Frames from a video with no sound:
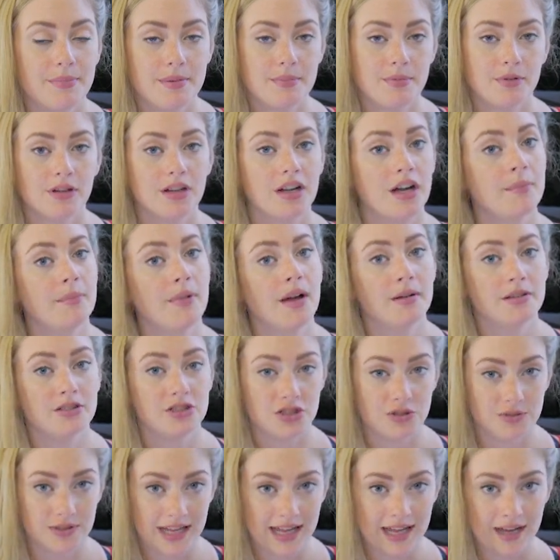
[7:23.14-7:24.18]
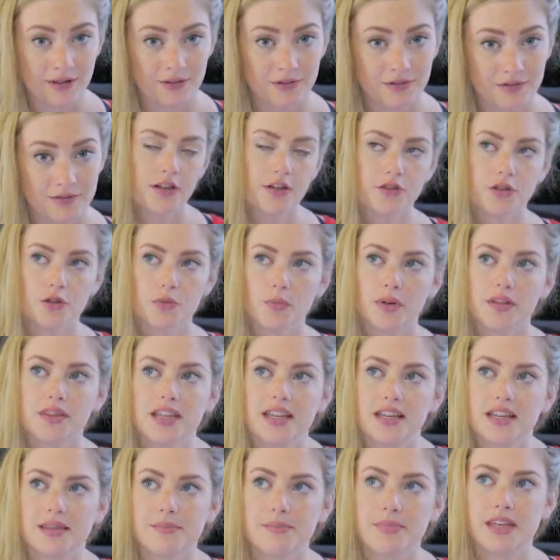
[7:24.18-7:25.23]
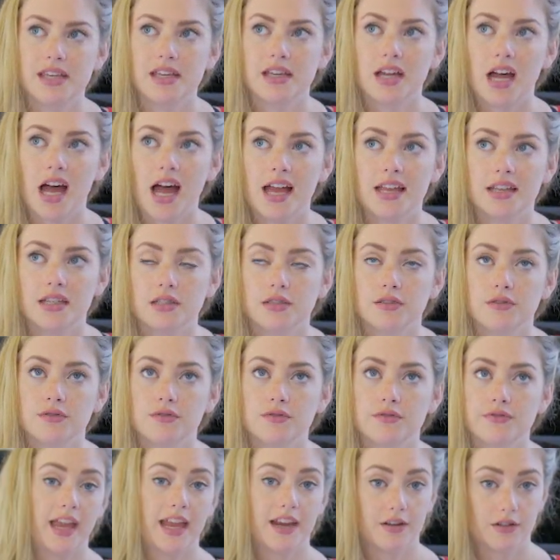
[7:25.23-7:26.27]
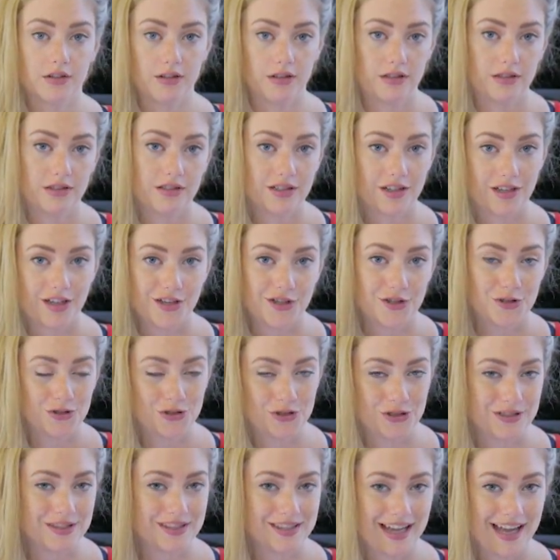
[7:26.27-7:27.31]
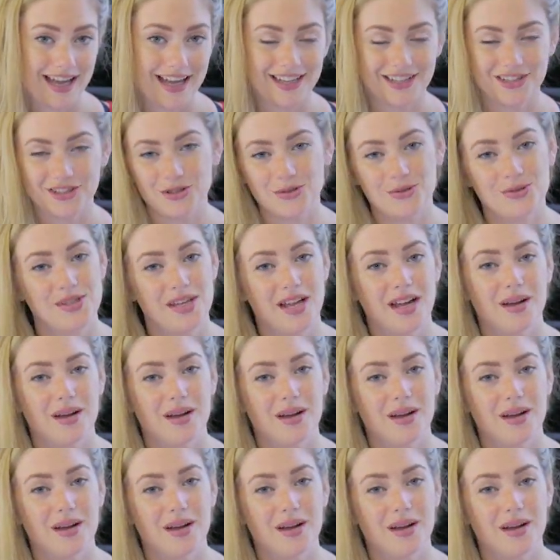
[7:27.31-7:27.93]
and people can come hunt you down. Another one that can be kind of fatal, you should say, to